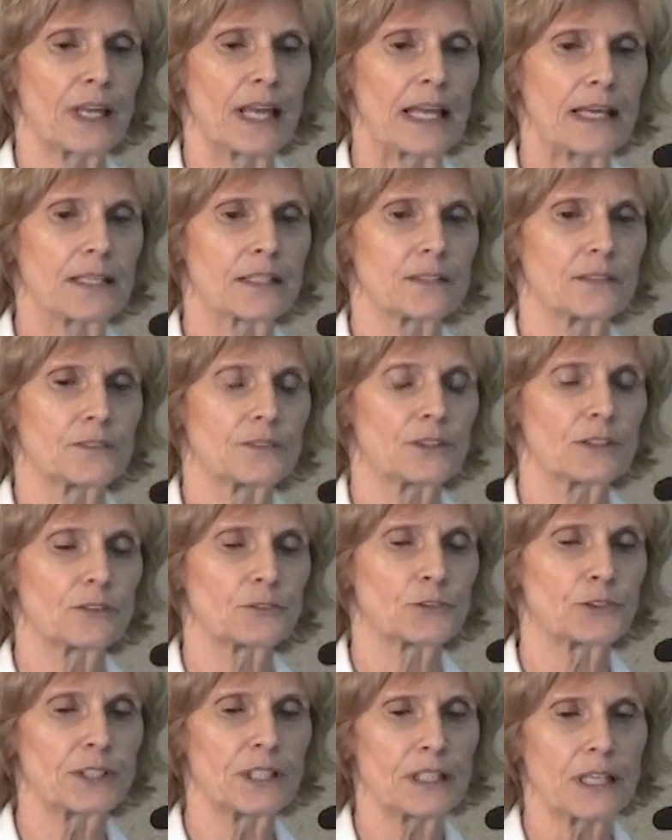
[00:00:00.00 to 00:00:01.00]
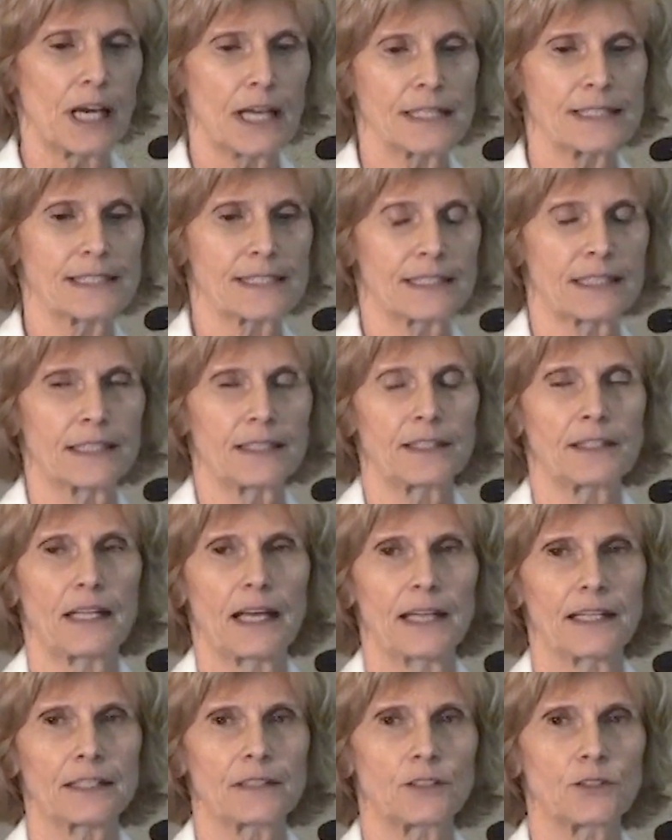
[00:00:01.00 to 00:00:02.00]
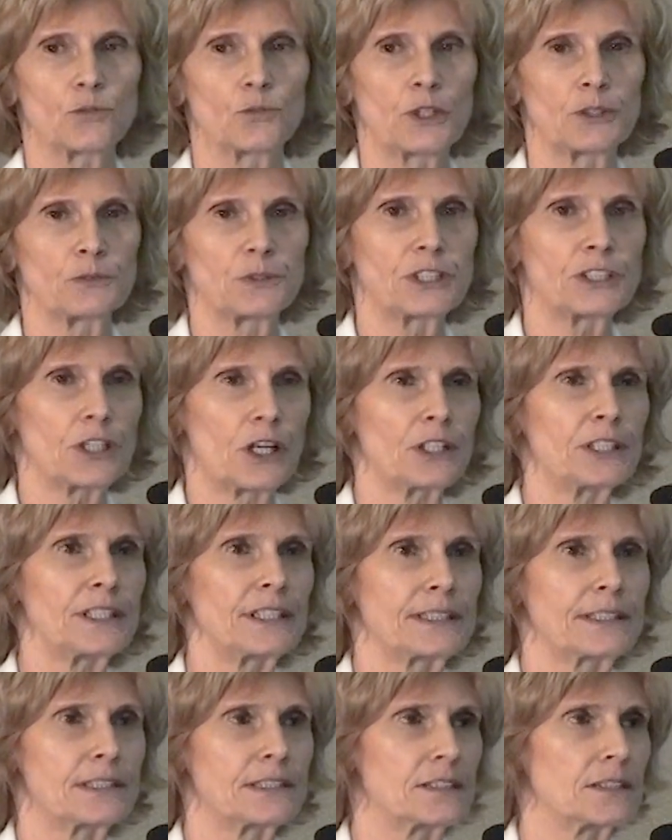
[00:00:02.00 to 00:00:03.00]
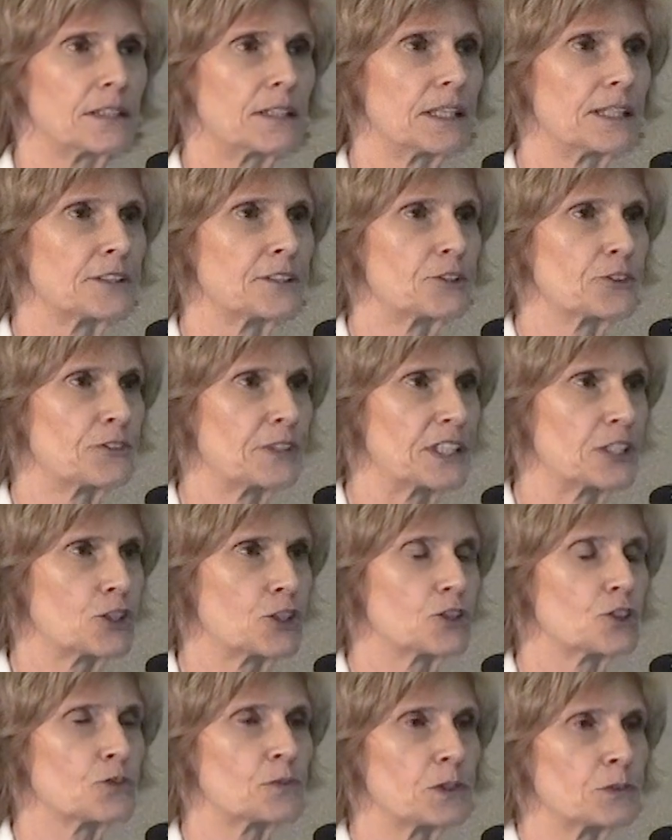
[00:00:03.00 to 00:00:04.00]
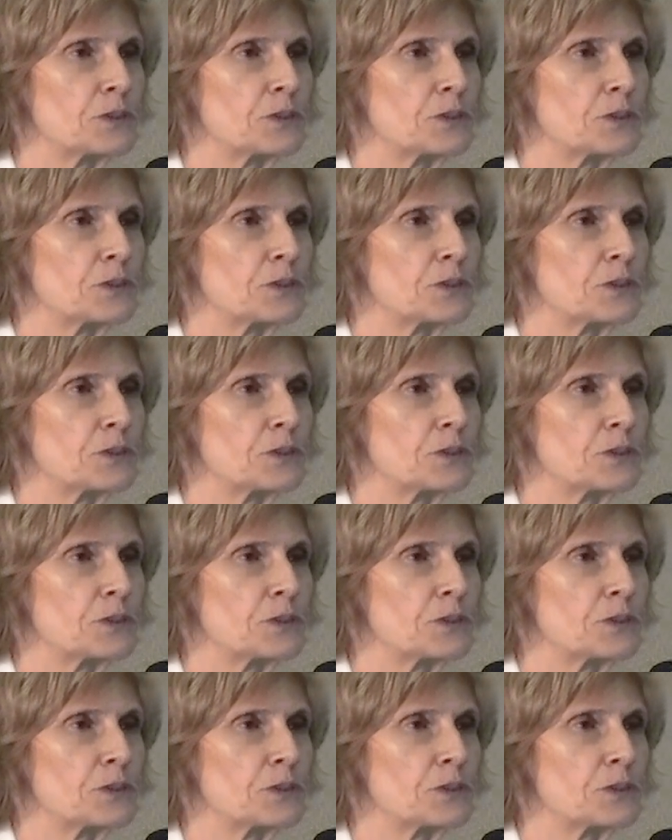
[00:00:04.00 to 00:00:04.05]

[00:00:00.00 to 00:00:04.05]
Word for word: and realizing that when we target interventions,